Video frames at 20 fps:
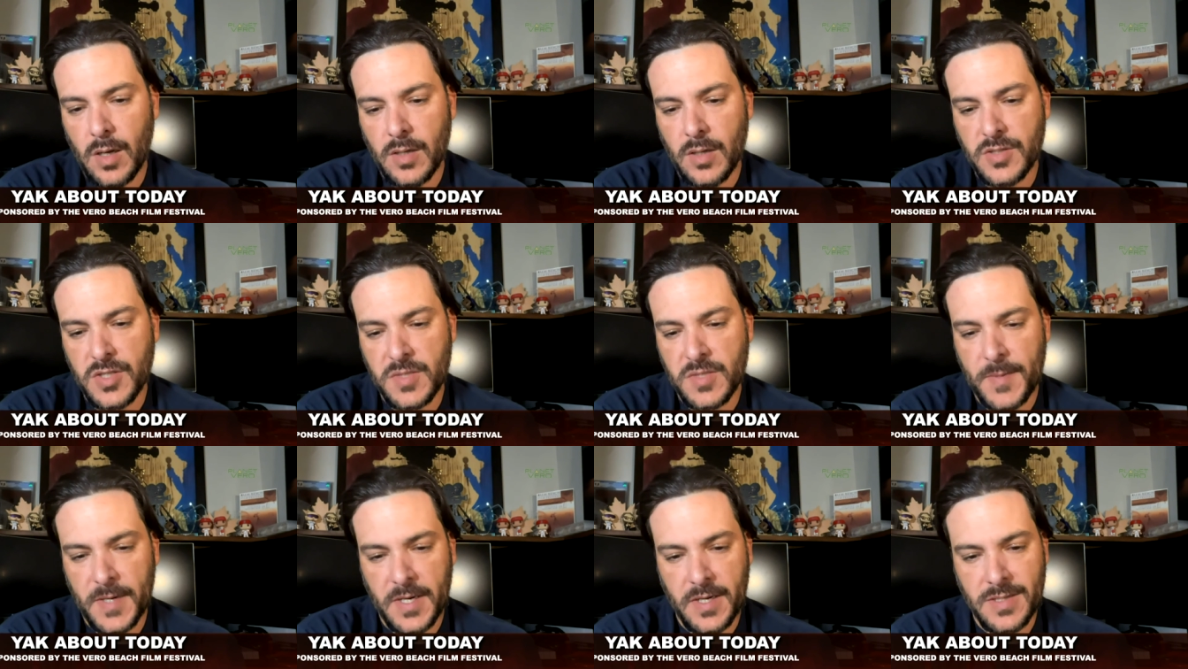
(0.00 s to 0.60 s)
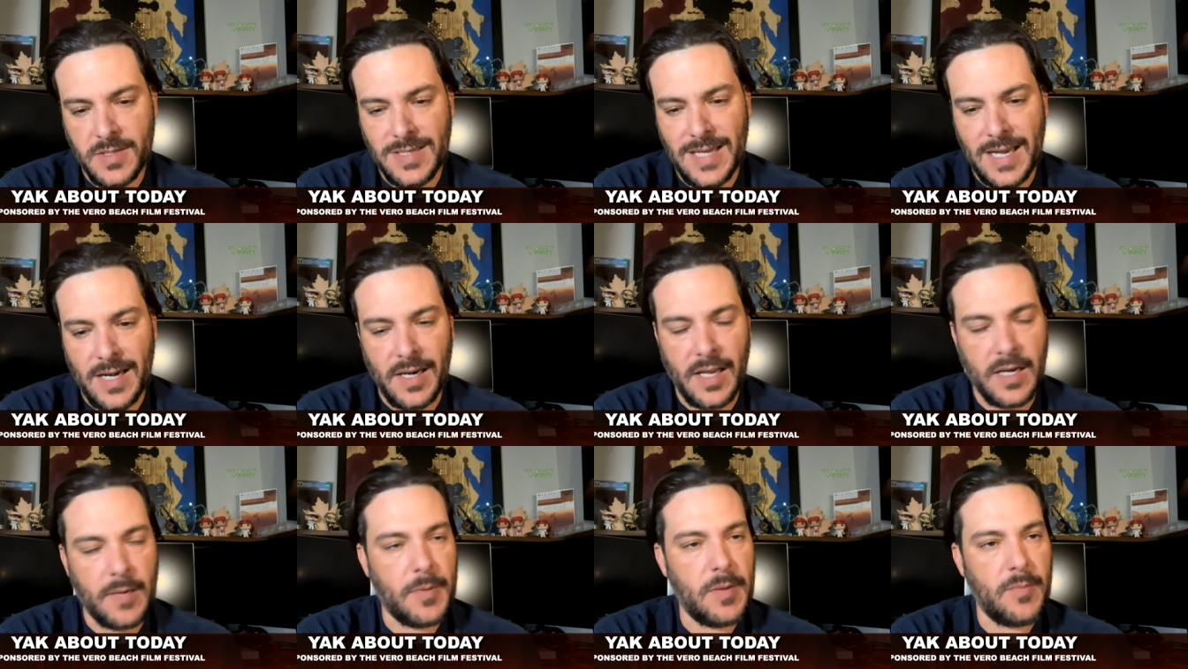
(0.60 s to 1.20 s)
just because not a
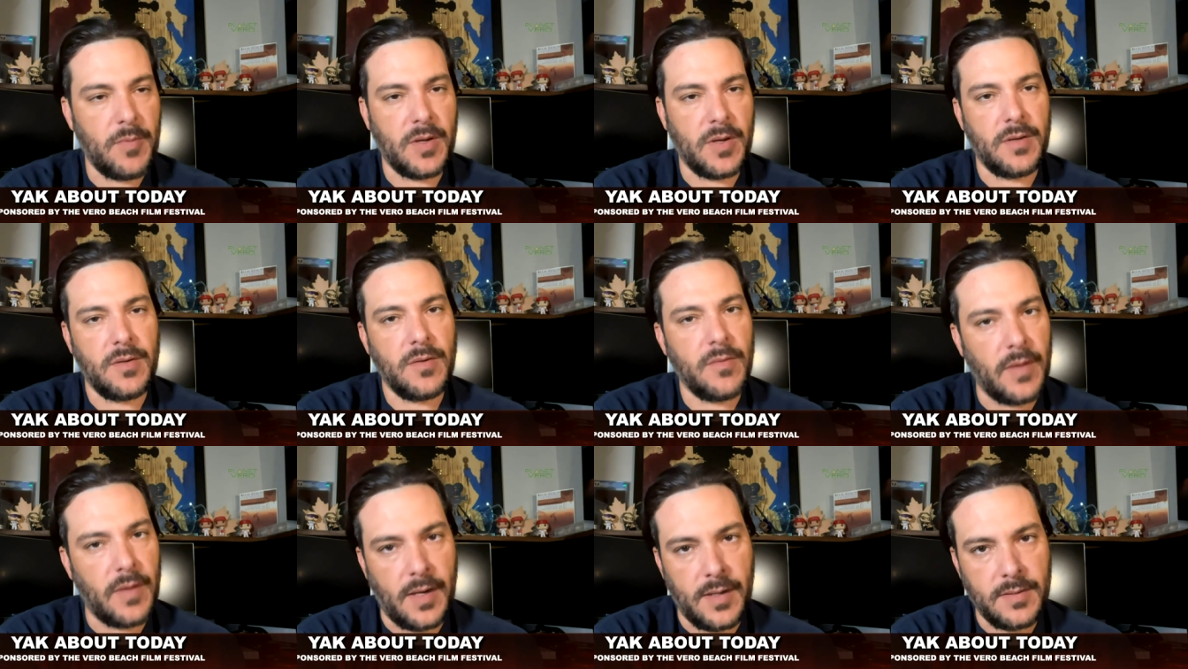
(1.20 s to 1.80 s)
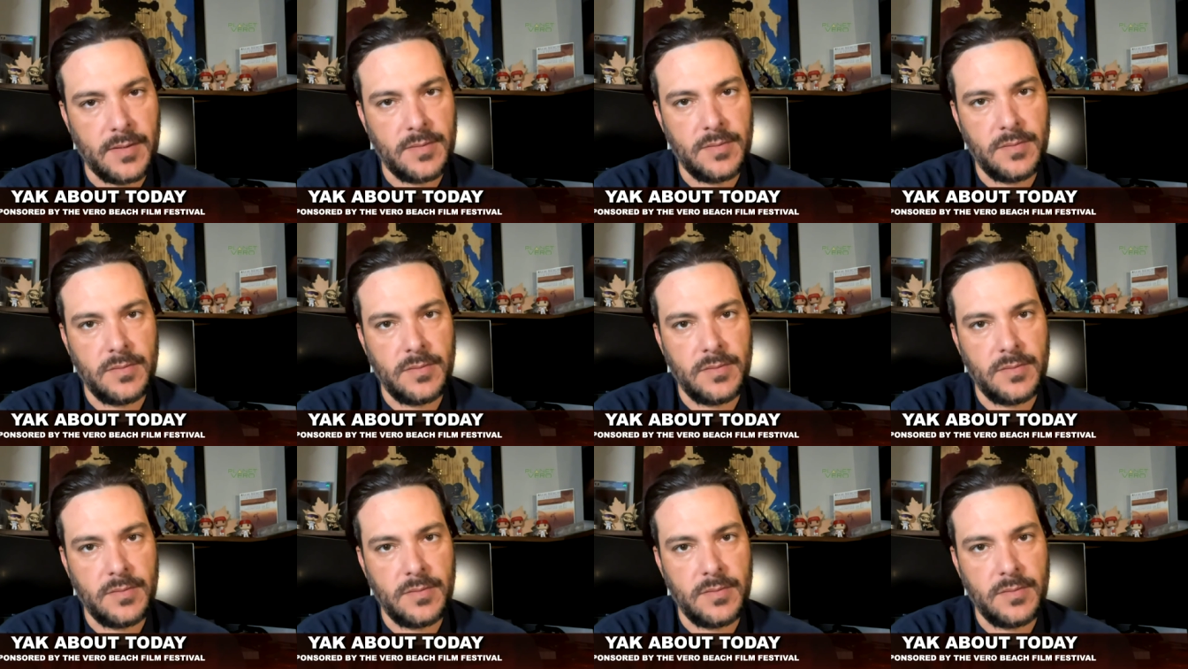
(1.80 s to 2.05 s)
lot of people can do that.